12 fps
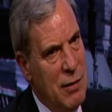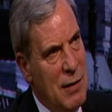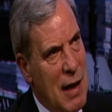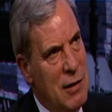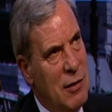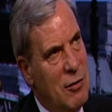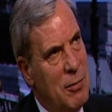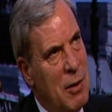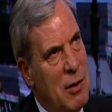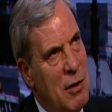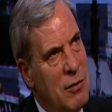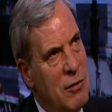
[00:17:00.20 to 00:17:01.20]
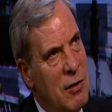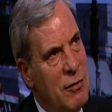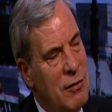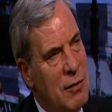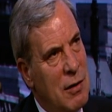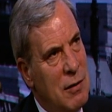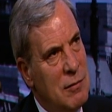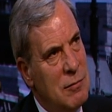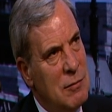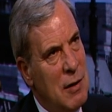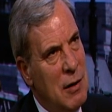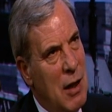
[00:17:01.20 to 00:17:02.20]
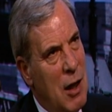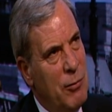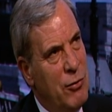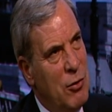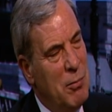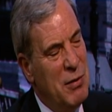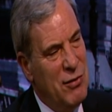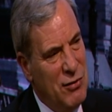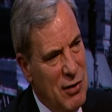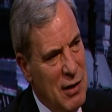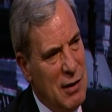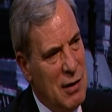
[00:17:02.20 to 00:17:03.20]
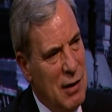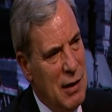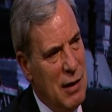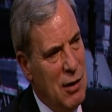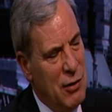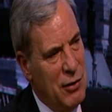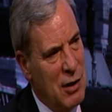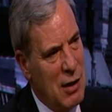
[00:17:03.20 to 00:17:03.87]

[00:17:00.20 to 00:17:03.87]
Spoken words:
that experience has helped you particularly on the